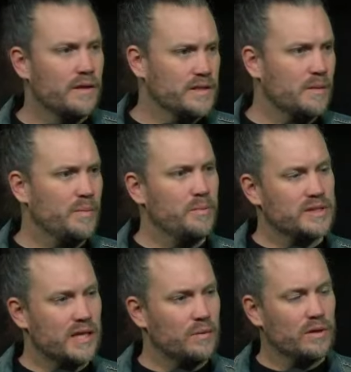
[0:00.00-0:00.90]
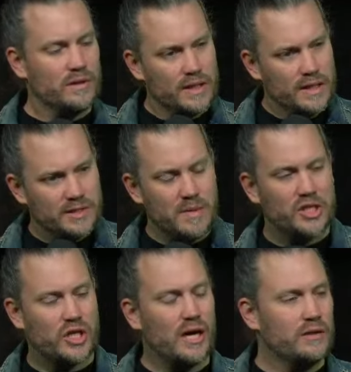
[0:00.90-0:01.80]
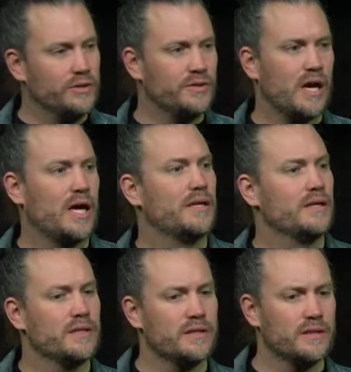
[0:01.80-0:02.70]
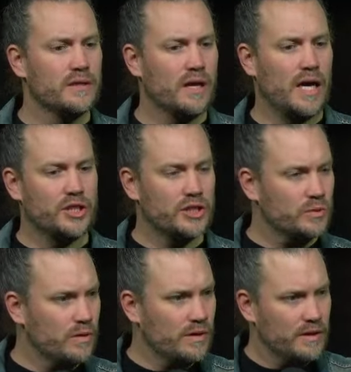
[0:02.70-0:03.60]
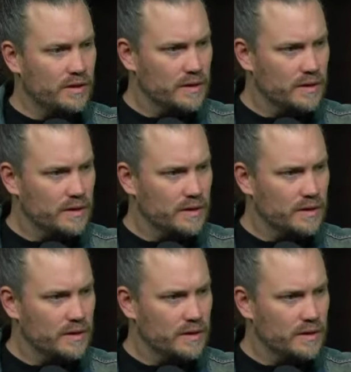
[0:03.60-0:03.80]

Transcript: Some people say, well, it's my child who died. I just want to